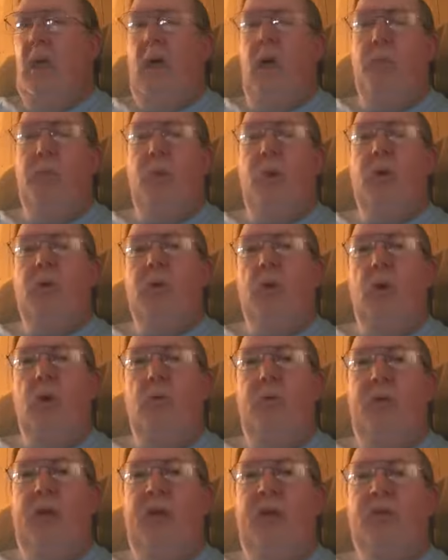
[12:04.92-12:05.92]
I preach all the
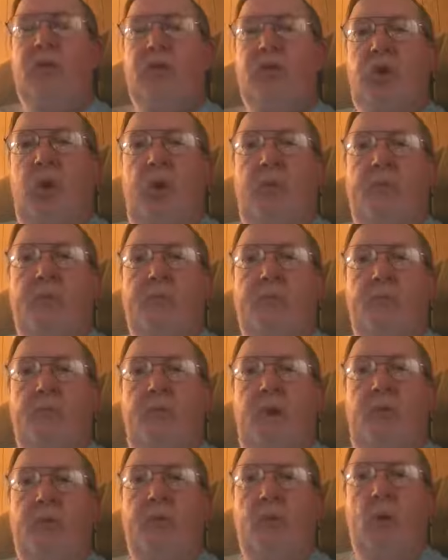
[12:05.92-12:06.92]
bad stuff
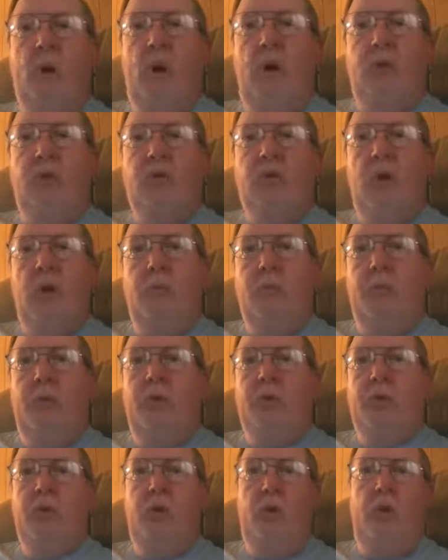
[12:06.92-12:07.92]
before I start
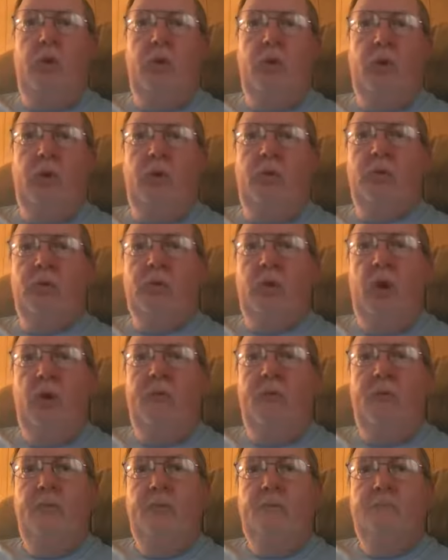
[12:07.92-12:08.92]
preaching all the good stuff.